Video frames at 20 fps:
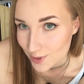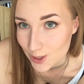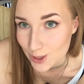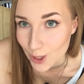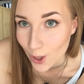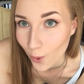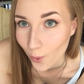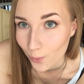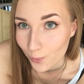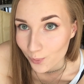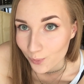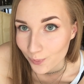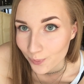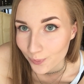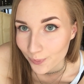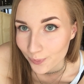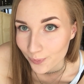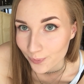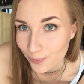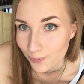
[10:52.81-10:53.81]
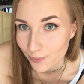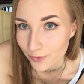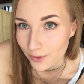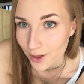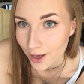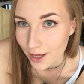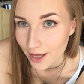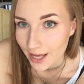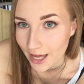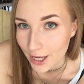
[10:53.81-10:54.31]
So,
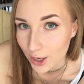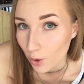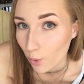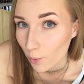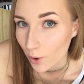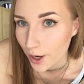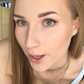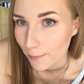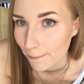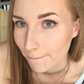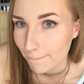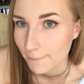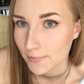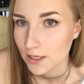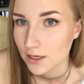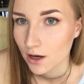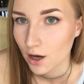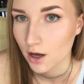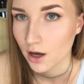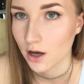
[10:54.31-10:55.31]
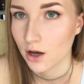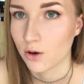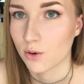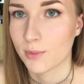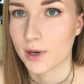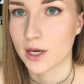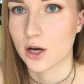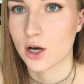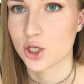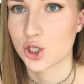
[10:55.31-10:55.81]
I don't want them. Oh
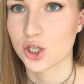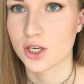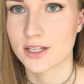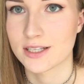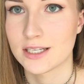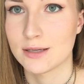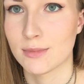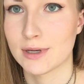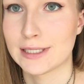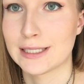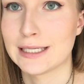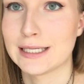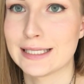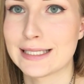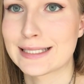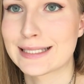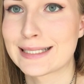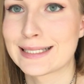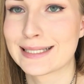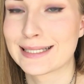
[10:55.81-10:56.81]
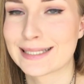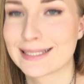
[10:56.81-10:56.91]
my gosh, you can see my titties.